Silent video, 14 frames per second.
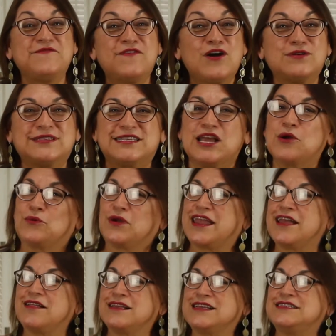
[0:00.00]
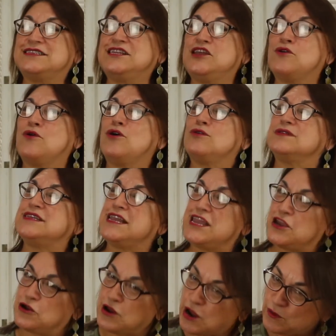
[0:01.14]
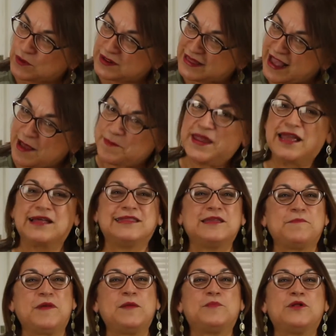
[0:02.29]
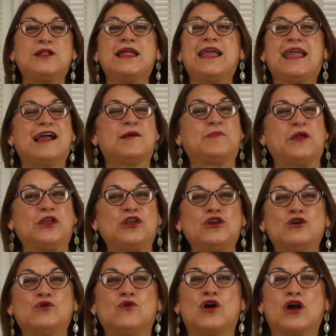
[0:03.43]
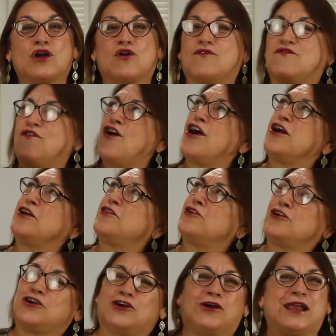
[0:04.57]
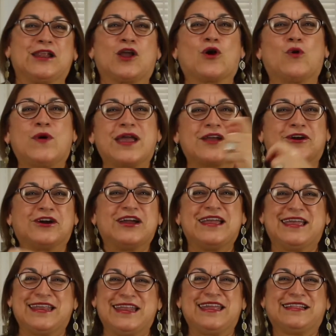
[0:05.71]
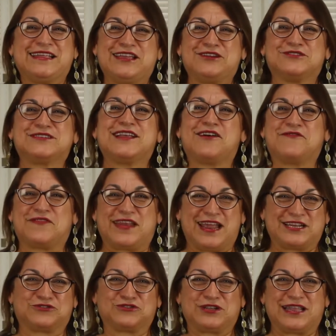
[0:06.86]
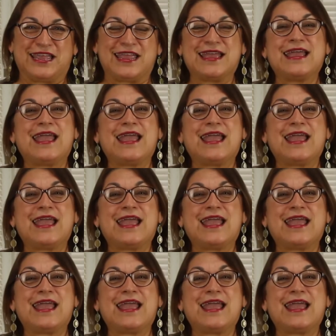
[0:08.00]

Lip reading: folks, Raquel Castillo-Olsey here with Happy Healthy People, helping you go farther and quicker in healing yourself naturally.